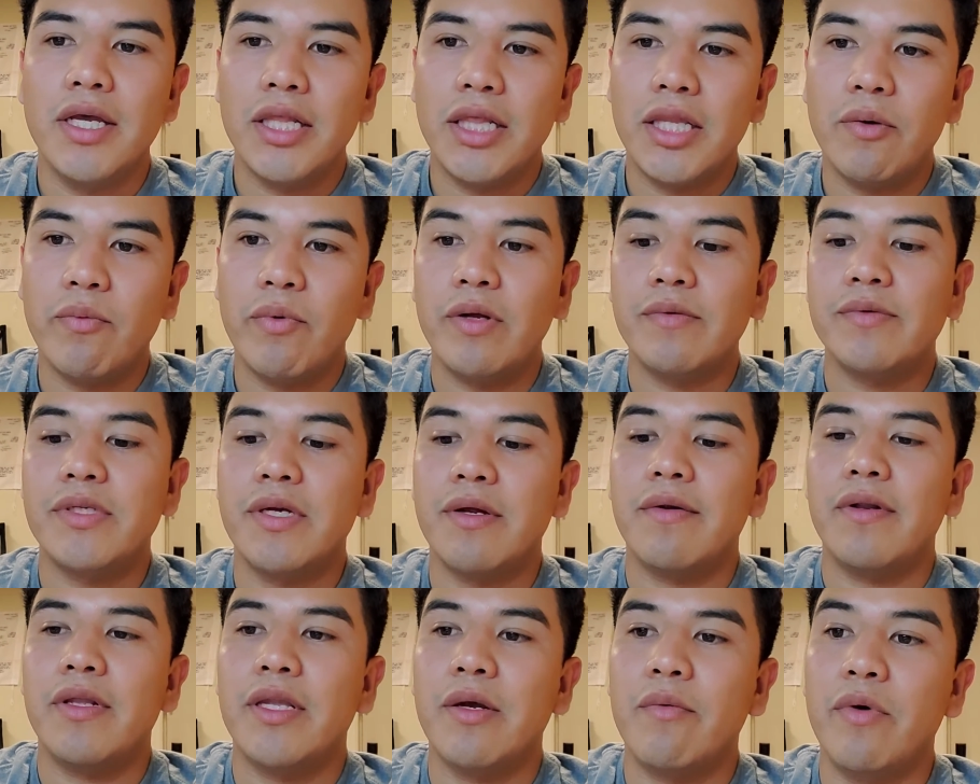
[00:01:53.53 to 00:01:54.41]
The
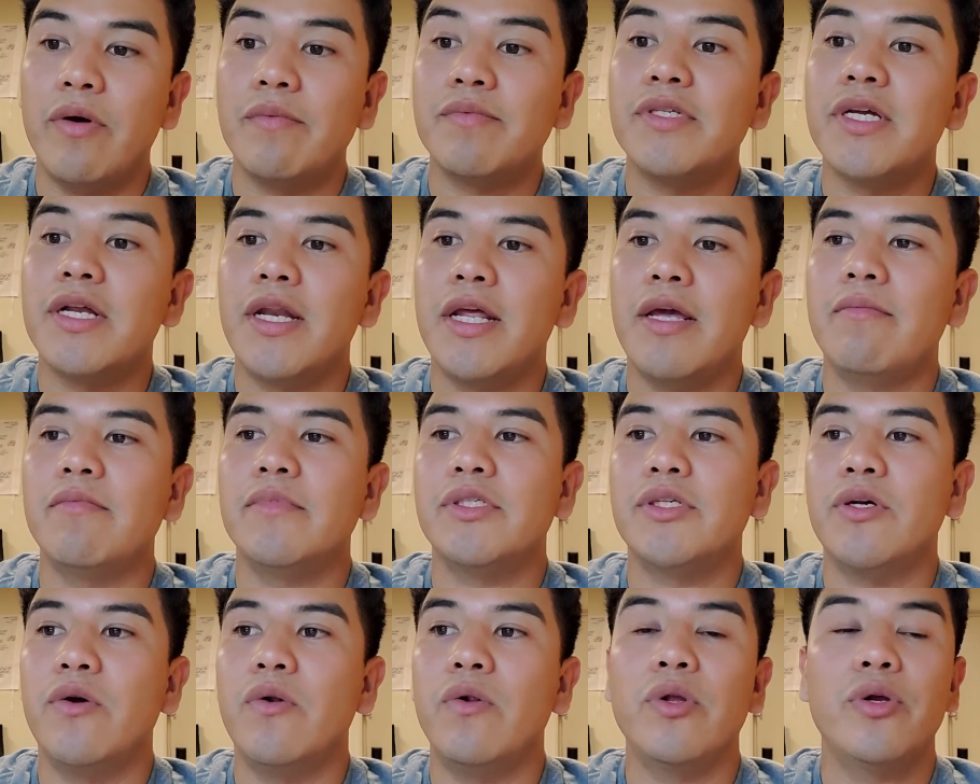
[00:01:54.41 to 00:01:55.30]
website, the website name is
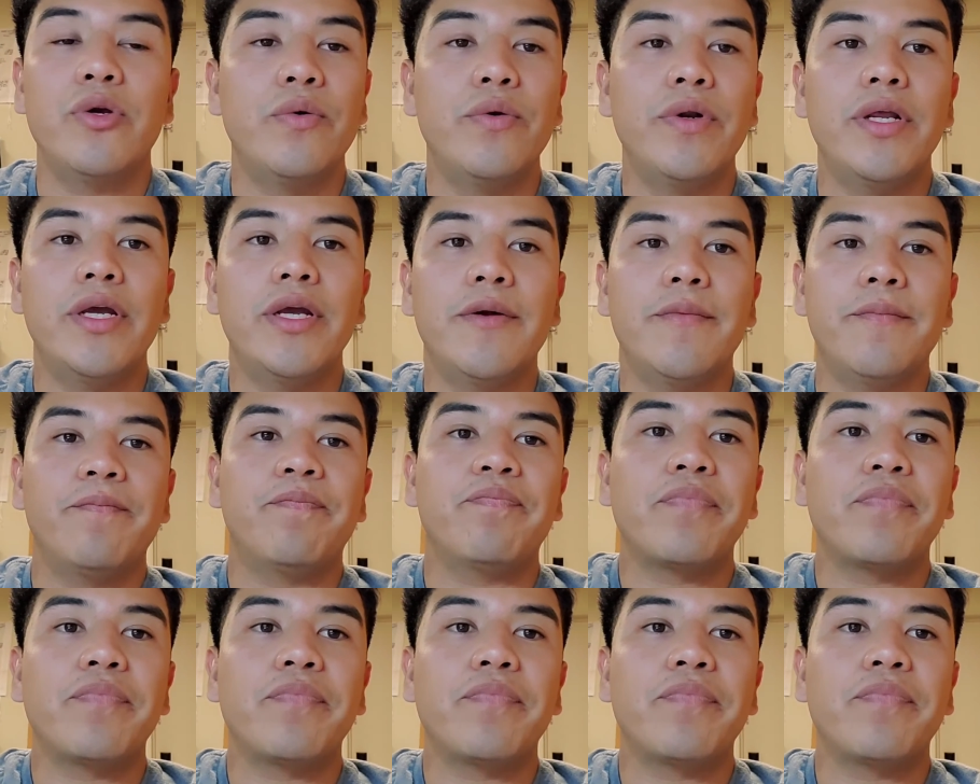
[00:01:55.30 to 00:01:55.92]
called Gune.